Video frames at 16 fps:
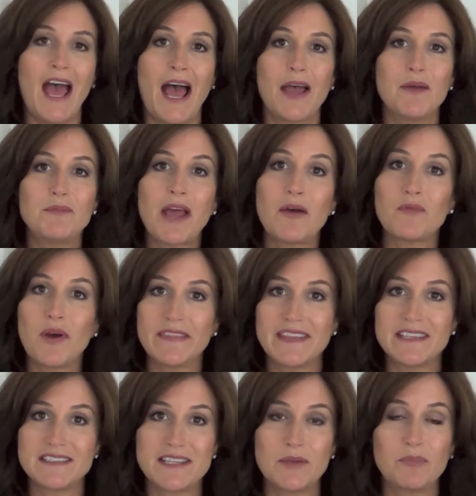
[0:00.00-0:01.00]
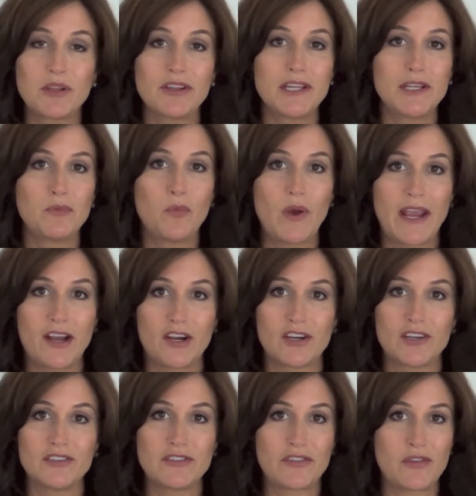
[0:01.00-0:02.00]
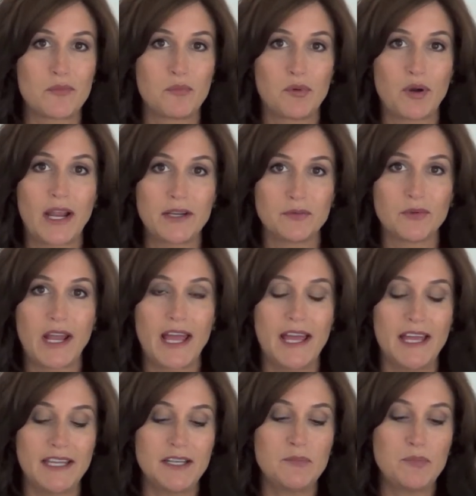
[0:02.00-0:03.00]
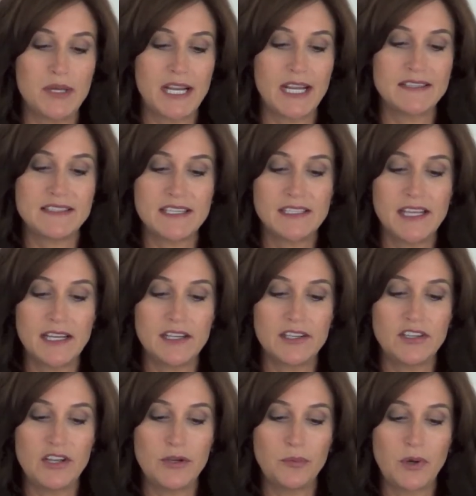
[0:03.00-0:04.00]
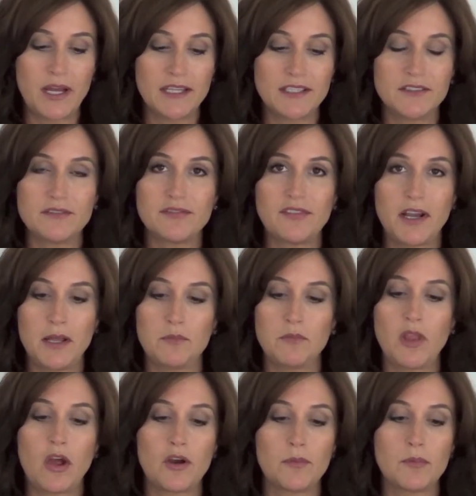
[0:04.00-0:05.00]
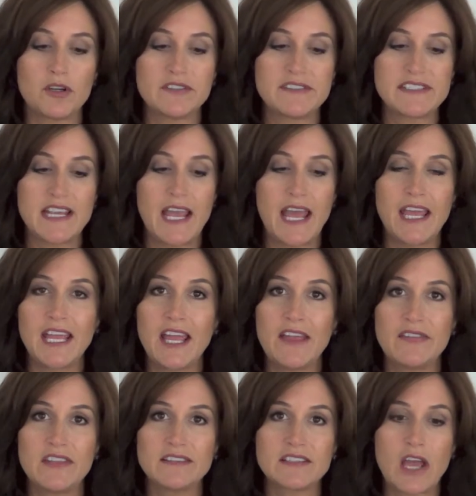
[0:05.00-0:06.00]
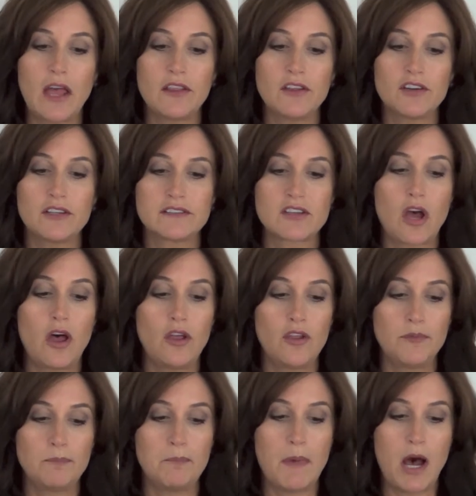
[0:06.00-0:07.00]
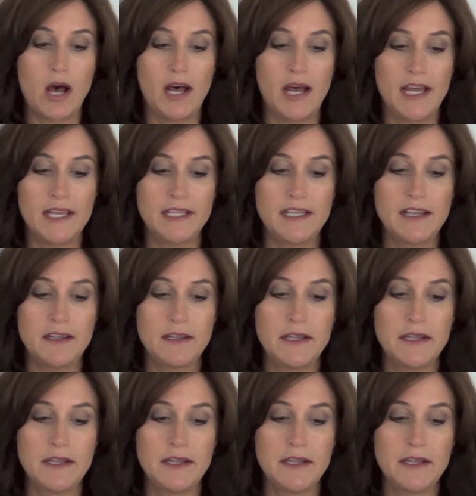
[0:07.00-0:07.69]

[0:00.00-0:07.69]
I'm not one that typically wears the bright red, but I did get a new one from Laura Mercier, and this color is called Maud,